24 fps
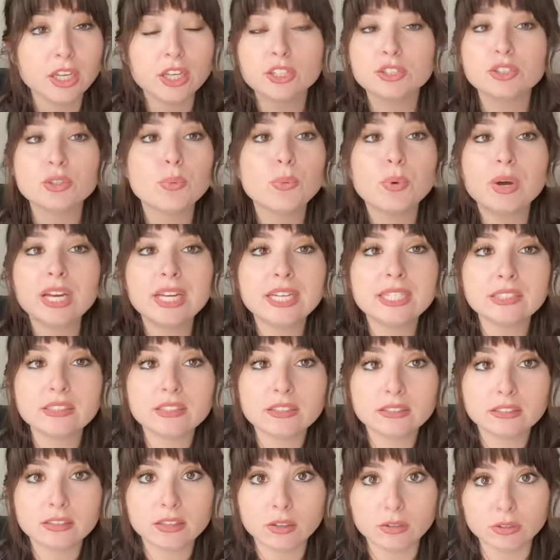So what is
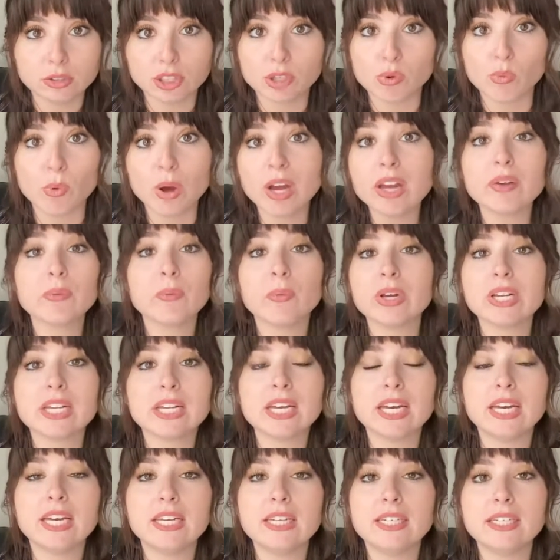the solution? What
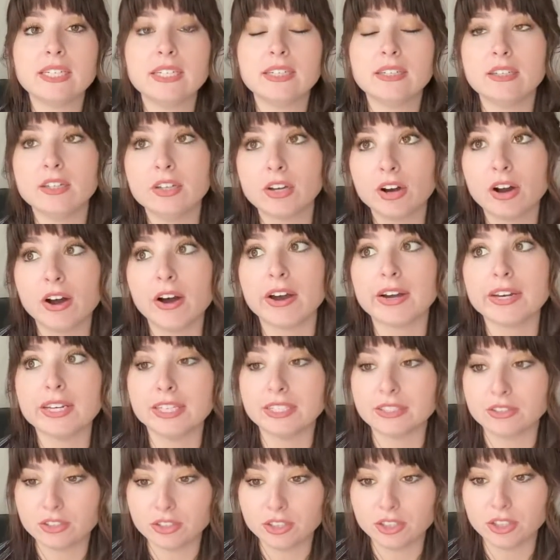can your
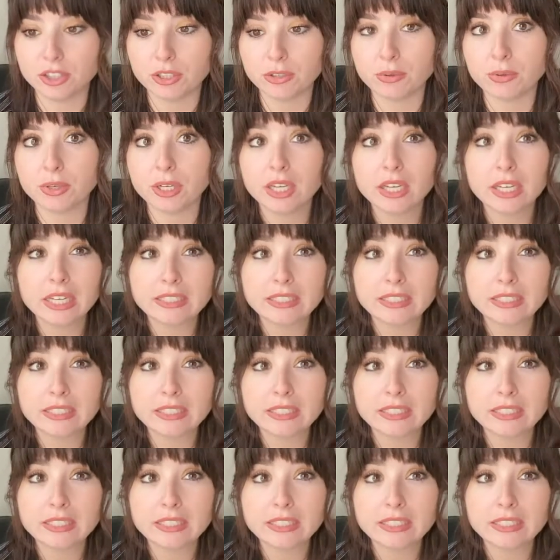audience do?